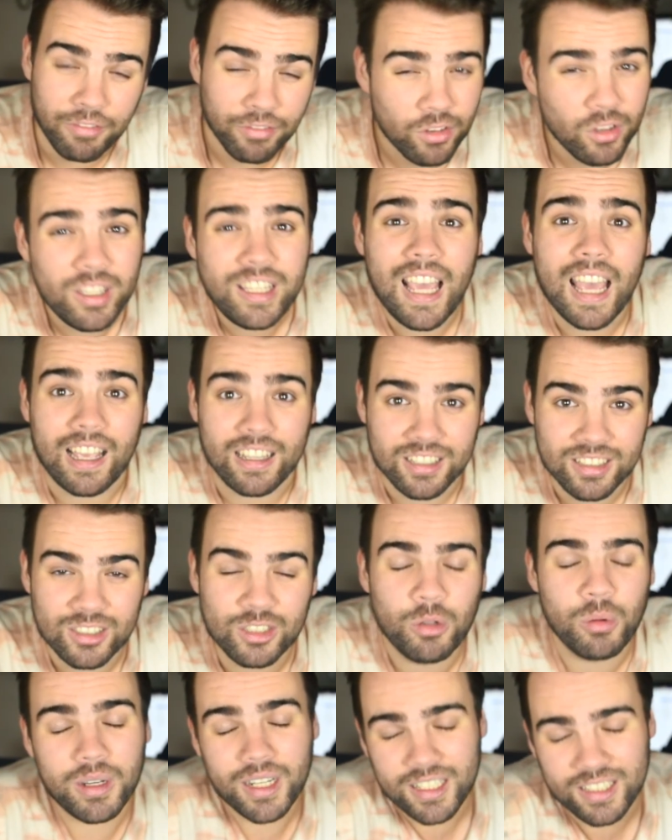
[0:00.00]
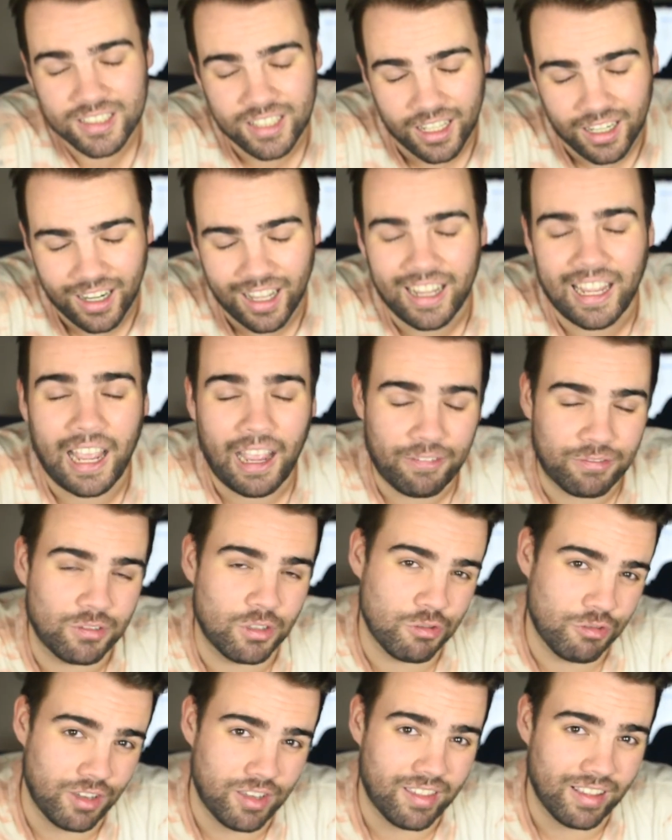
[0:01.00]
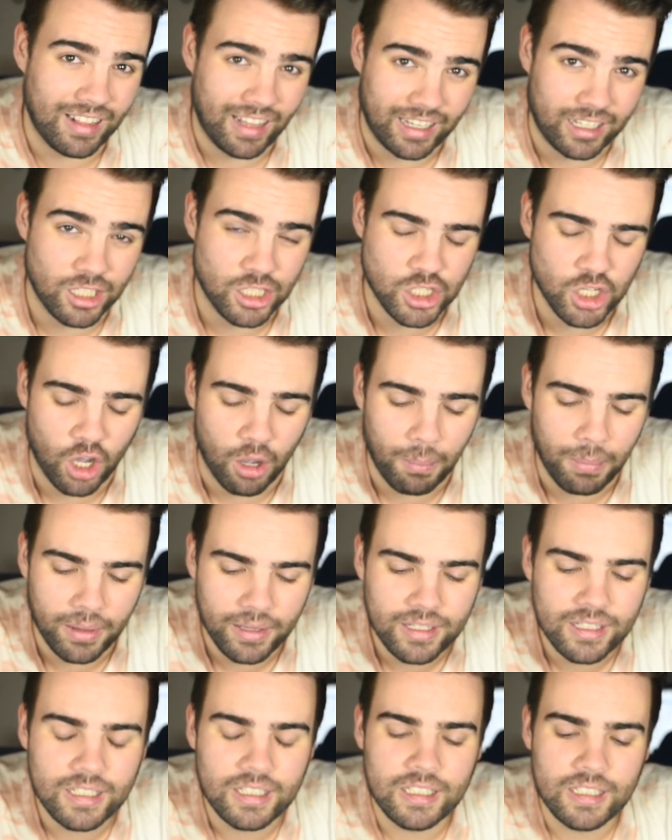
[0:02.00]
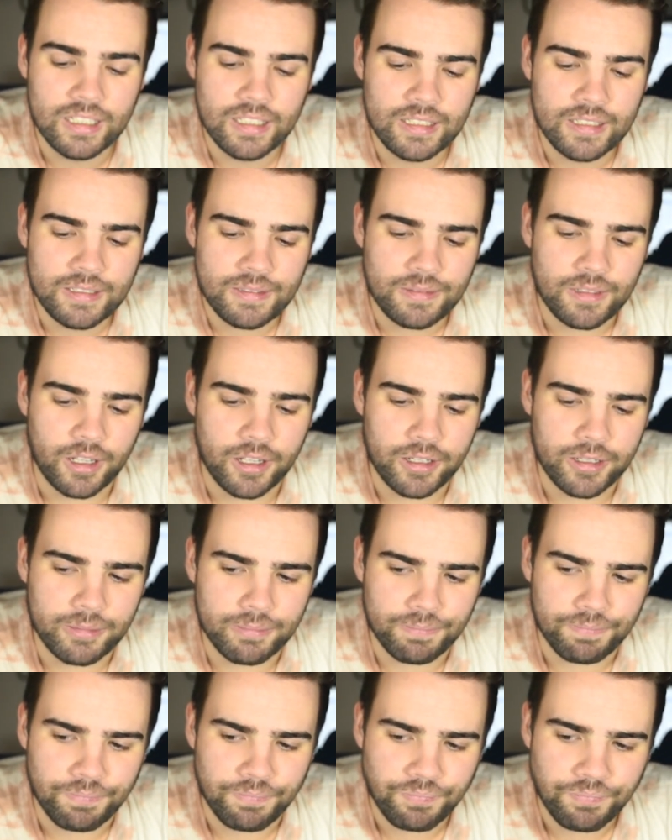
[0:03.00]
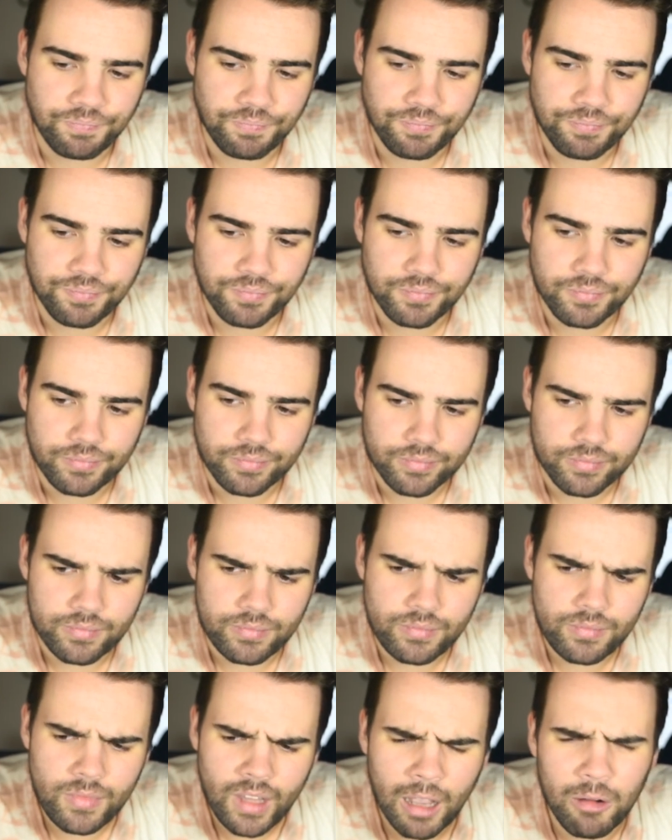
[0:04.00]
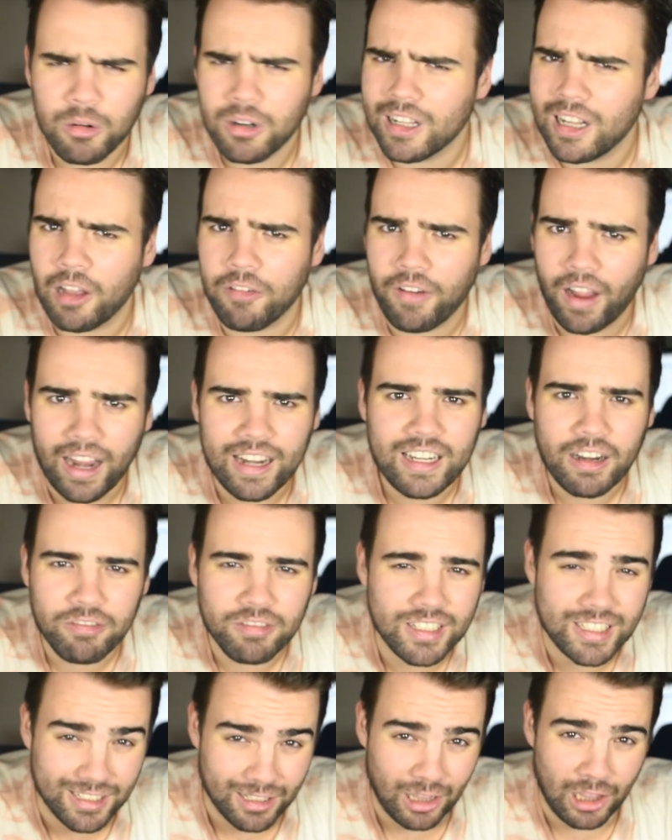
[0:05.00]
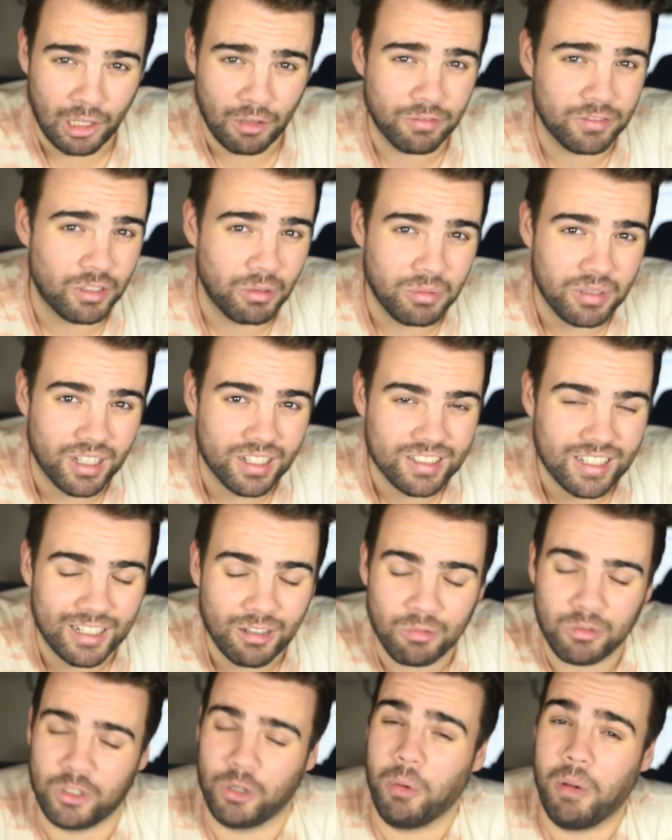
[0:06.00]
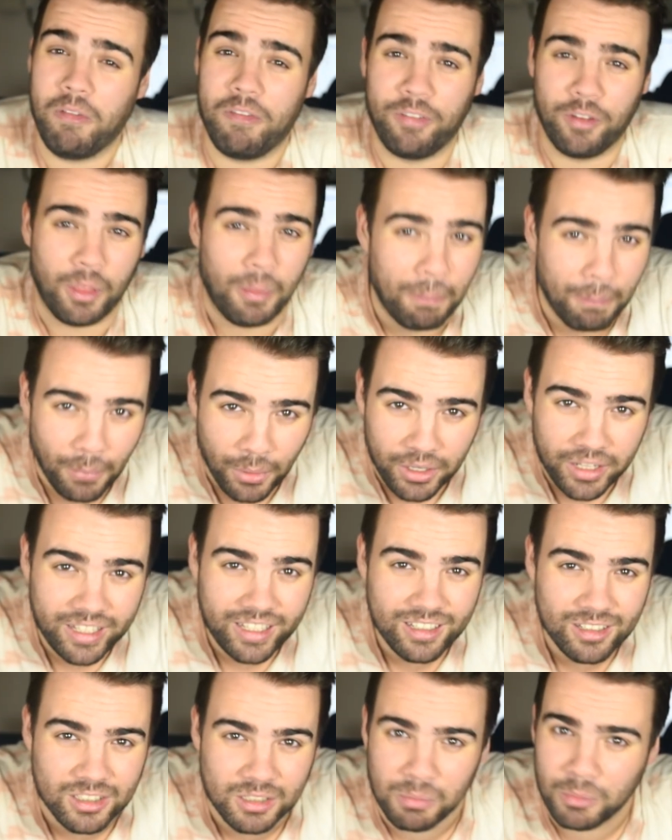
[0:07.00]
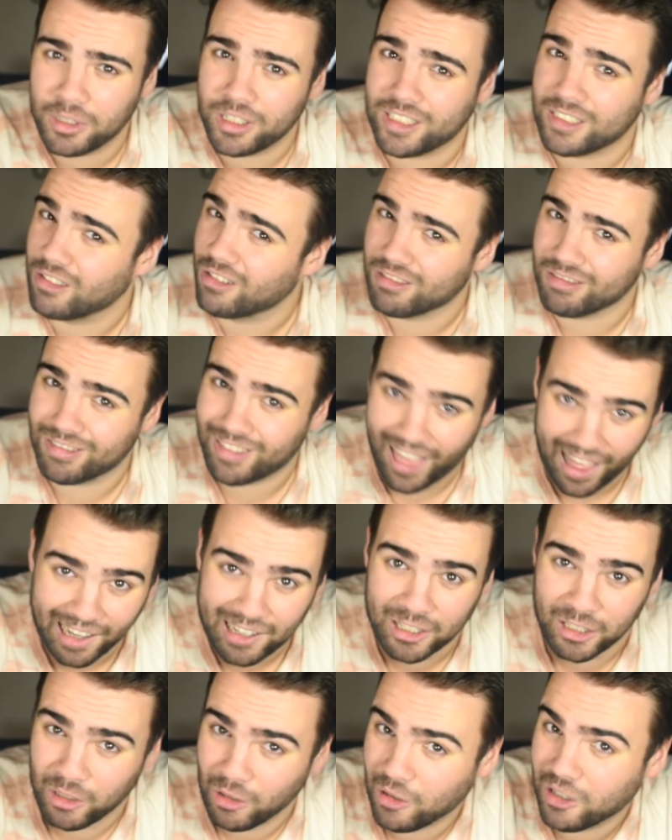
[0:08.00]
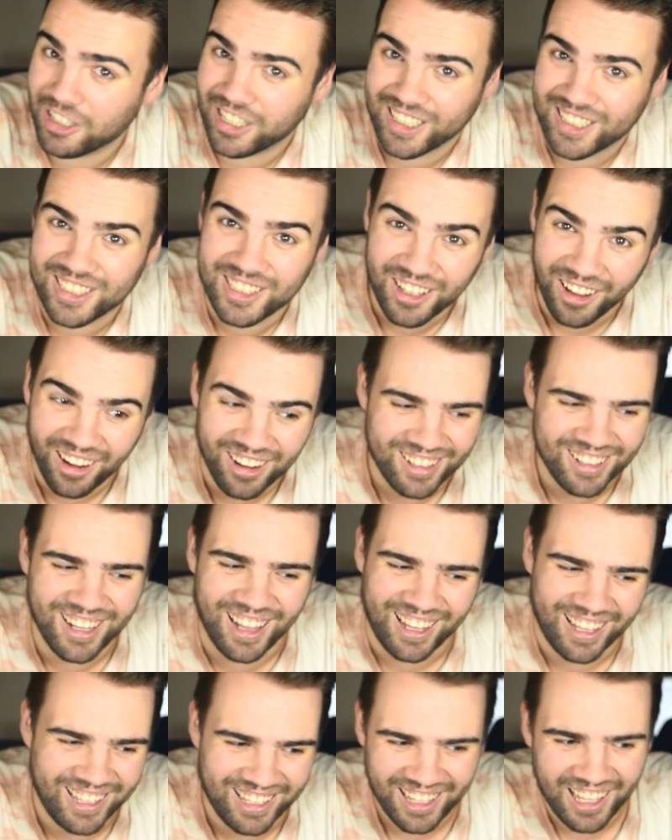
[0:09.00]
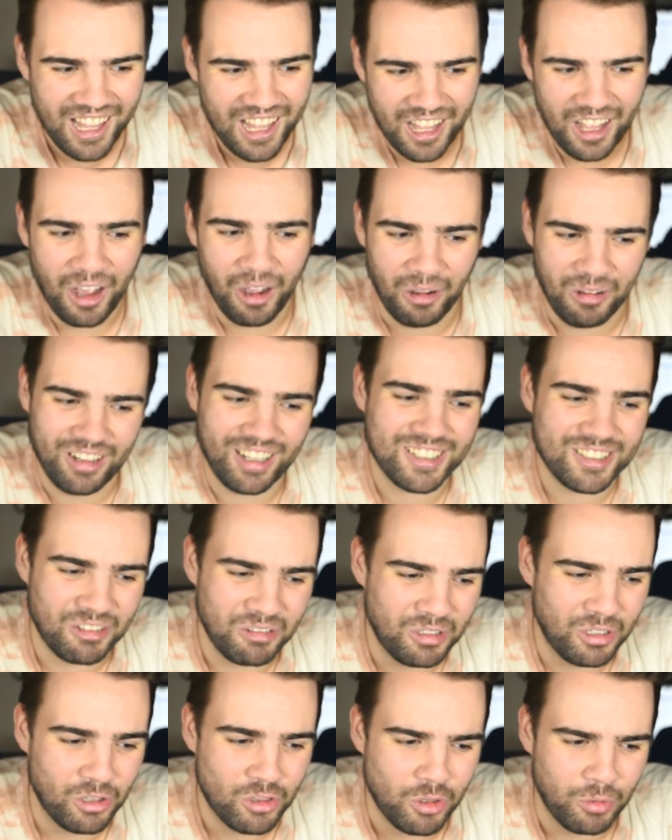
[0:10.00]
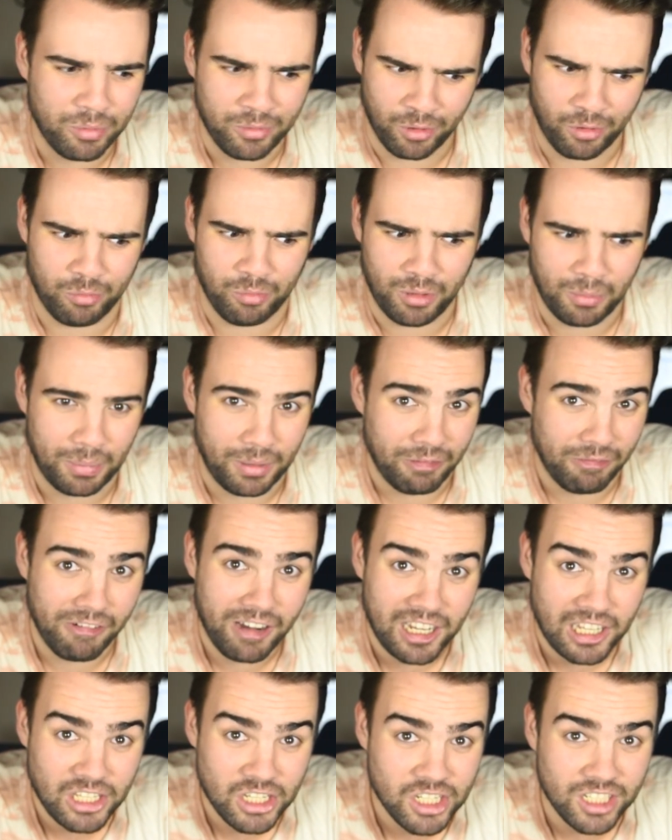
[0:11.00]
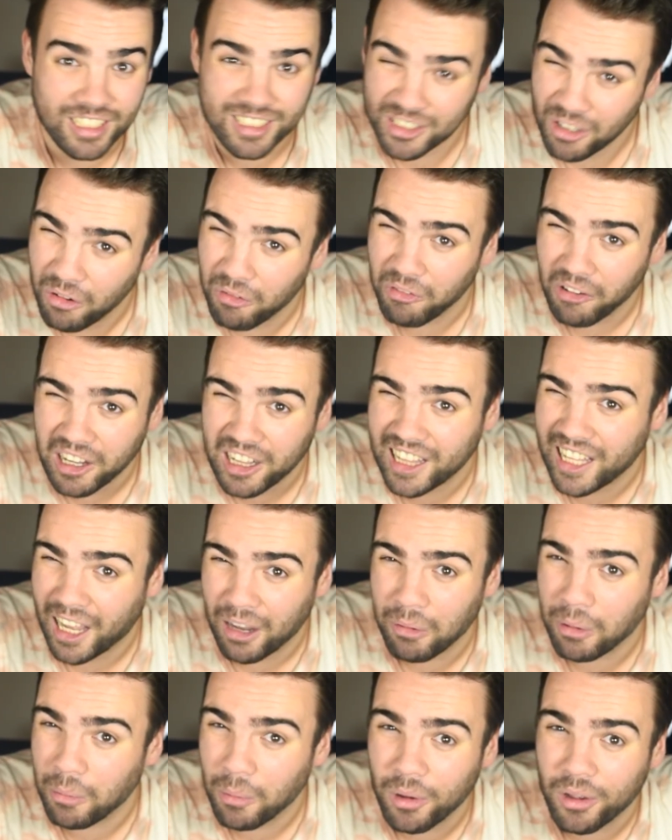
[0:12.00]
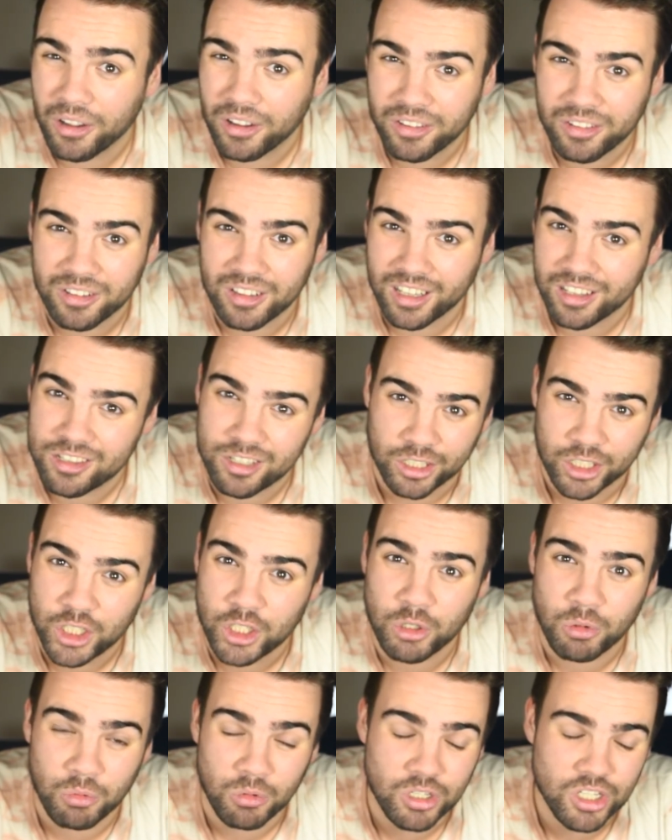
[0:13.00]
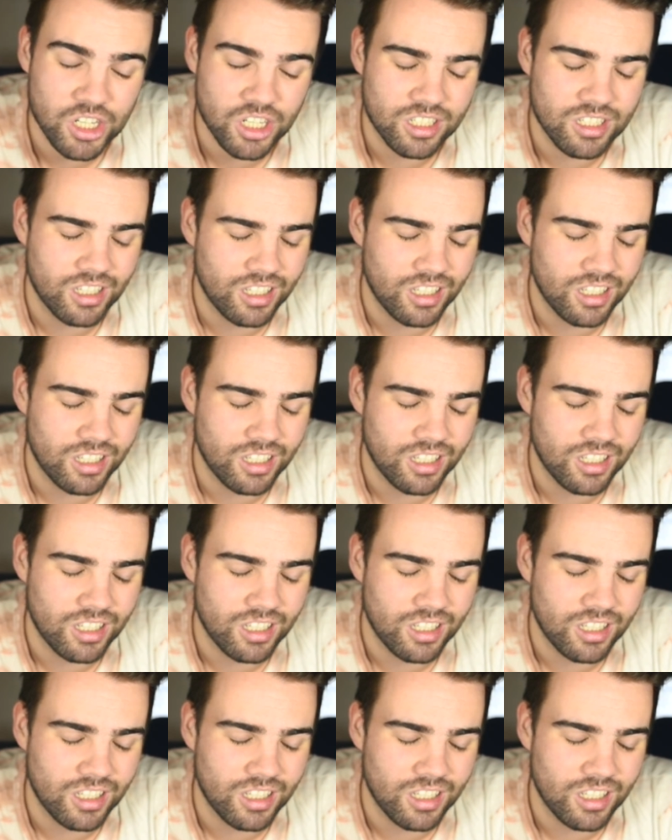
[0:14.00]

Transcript: So yes, to an extent, I have to treat it like a job. I want to clarify, I definitely still love doing this. I don't do it for the money, because the money's not that good. It's not like, oh, let's do YouTube because we'll be rich. It's not really how it works, unless you're huge.